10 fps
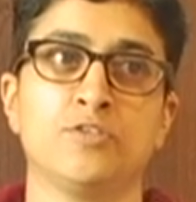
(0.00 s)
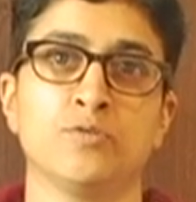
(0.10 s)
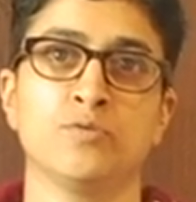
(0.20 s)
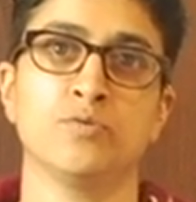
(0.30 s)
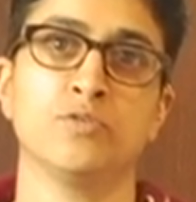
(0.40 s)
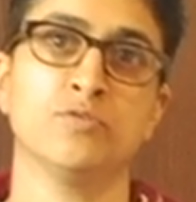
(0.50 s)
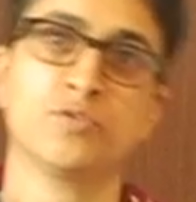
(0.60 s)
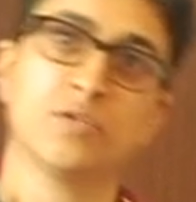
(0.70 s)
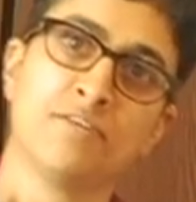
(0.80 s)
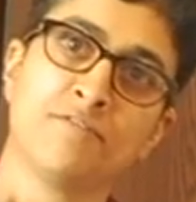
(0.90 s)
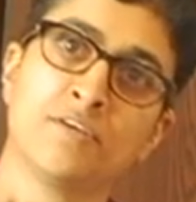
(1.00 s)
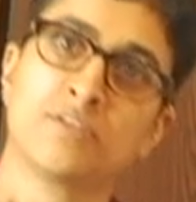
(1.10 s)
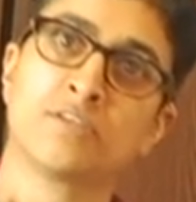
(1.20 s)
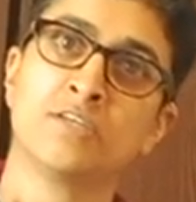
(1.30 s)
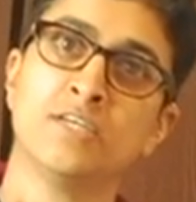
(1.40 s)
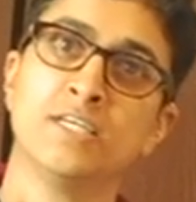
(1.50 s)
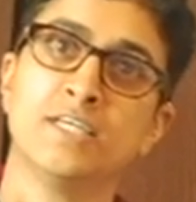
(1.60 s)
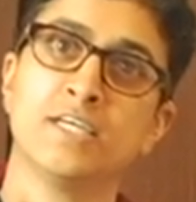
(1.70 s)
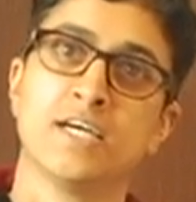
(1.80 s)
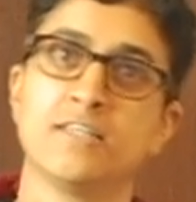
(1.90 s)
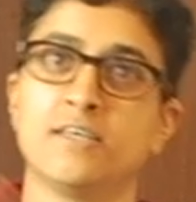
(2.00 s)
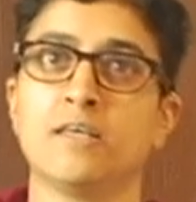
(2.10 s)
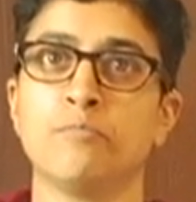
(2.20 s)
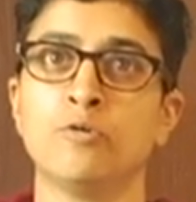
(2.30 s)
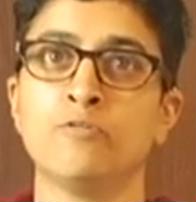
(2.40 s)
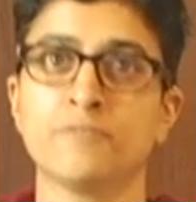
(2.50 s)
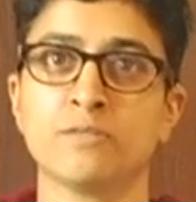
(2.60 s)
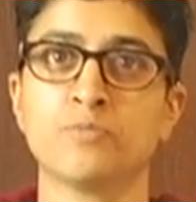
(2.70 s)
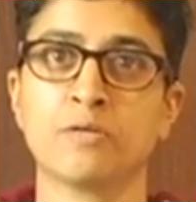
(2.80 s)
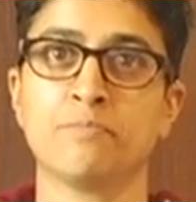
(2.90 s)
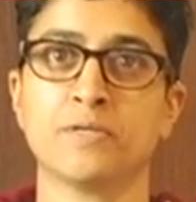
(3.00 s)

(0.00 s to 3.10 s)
who used to live here, and then they move somewhere,